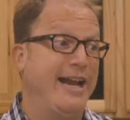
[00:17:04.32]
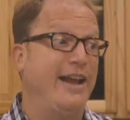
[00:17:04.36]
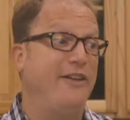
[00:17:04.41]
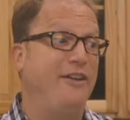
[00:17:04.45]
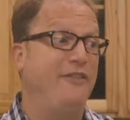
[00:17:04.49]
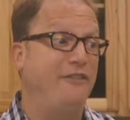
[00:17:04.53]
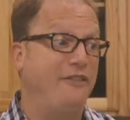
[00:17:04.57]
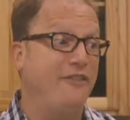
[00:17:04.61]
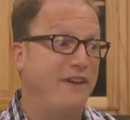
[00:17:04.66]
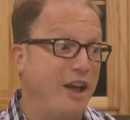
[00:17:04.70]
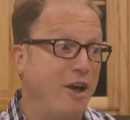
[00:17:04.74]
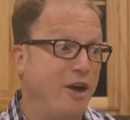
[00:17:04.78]
And
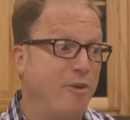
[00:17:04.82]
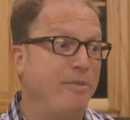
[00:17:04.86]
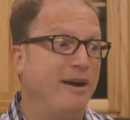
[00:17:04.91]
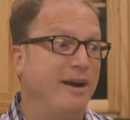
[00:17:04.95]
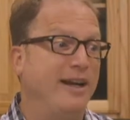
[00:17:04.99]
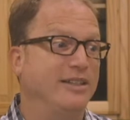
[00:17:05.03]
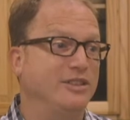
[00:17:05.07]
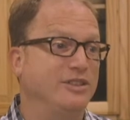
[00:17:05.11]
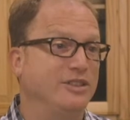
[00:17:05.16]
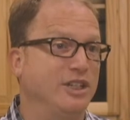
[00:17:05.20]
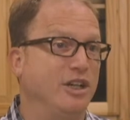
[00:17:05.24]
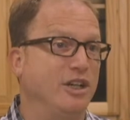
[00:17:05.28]
I
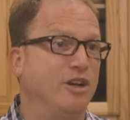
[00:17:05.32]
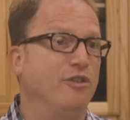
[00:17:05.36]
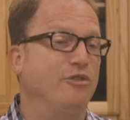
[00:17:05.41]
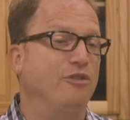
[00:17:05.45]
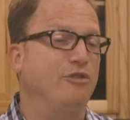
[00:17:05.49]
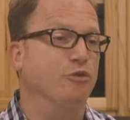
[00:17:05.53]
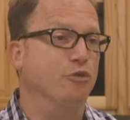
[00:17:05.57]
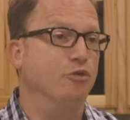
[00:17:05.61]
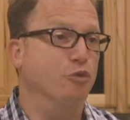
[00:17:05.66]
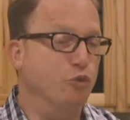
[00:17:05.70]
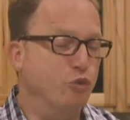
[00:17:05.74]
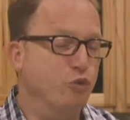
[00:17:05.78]
found
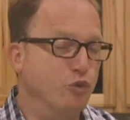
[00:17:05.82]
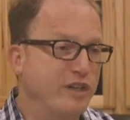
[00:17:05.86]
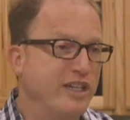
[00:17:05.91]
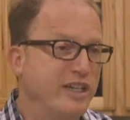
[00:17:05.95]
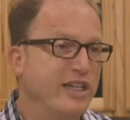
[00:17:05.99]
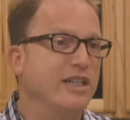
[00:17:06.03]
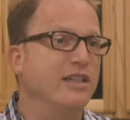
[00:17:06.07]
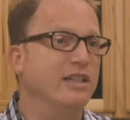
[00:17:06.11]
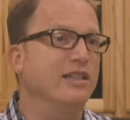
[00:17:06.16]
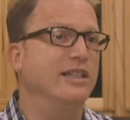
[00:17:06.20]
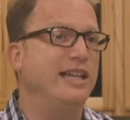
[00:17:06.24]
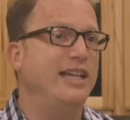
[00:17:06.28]
myself
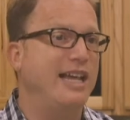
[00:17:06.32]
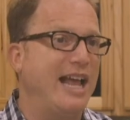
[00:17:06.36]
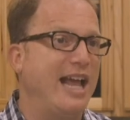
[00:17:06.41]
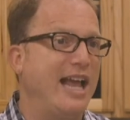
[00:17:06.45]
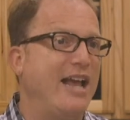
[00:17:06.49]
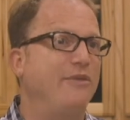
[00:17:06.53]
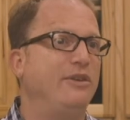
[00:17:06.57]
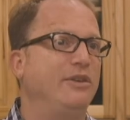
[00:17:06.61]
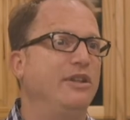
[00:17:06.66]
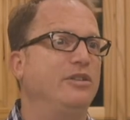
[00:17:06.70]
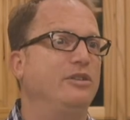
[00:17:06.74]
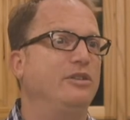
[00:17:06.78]
really
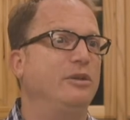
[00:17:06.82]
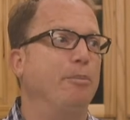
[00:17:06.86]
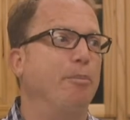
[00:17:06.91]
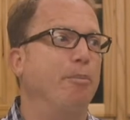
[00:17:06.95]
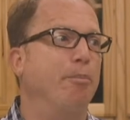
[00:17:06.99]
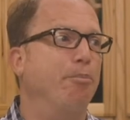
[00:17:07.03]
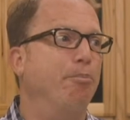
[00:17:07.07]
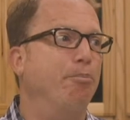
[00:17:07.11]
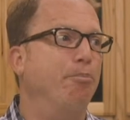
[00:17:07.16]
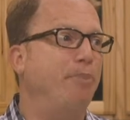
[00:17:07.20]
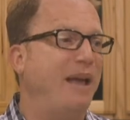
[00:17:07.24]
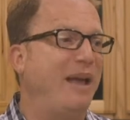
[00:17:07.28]
having to
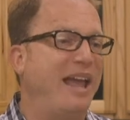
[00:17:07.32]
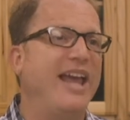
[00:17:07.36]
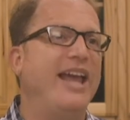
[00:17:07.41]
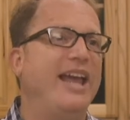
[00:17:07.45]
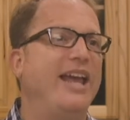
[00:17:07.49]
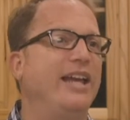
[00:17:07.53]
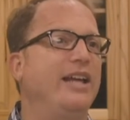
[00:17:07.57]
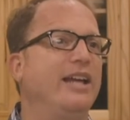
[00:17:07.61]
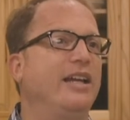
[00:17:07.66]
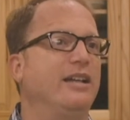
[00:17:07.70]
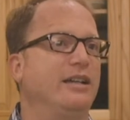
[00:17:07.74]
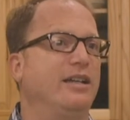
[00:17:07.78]

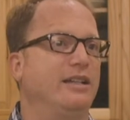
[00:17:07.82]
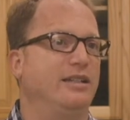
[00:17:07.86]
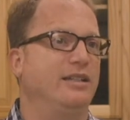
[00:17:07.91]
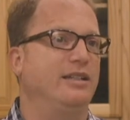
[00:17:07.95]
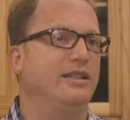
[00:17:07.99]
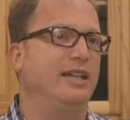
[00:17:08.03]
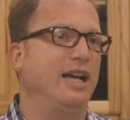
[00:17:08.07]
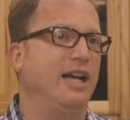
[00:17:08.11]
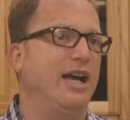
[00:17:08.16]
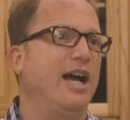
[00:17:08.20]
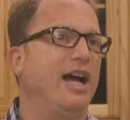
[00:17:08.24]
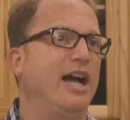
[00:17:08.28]
beg
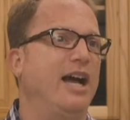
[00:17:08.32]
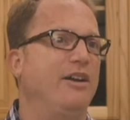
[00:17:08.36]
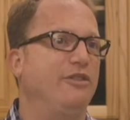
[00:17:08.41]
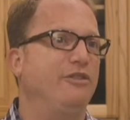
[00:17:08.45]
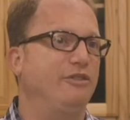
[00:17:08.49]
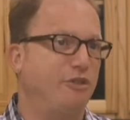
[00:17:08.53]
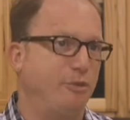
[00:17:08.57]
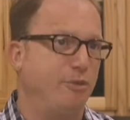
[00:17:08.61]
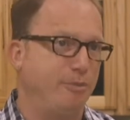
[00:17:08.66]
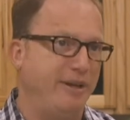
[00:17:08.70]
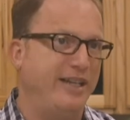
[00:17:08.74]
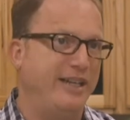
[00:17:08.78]

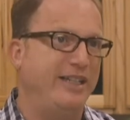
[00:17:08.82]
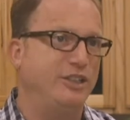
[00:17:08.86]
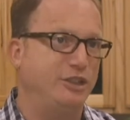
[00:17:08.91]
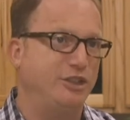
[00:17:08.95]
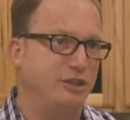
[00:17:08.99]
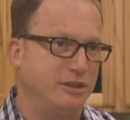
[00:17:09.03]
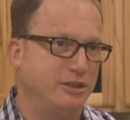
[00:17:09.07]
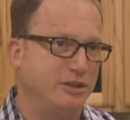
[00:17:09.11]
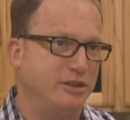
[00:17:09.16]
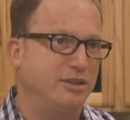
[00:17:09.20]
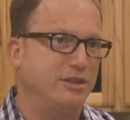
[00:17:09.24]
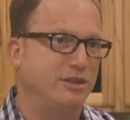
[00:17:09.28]
God for
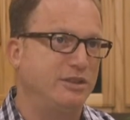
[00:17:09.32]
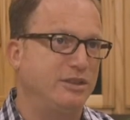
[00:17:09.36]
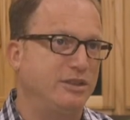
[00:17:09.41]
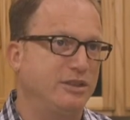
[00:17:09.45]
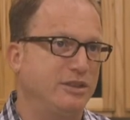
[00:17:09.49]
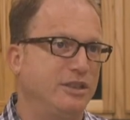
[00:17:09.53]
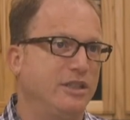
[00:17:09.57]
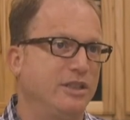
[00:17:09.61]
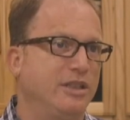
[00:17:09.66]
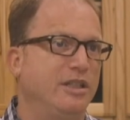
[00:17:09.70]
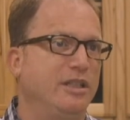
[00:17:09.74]
patience,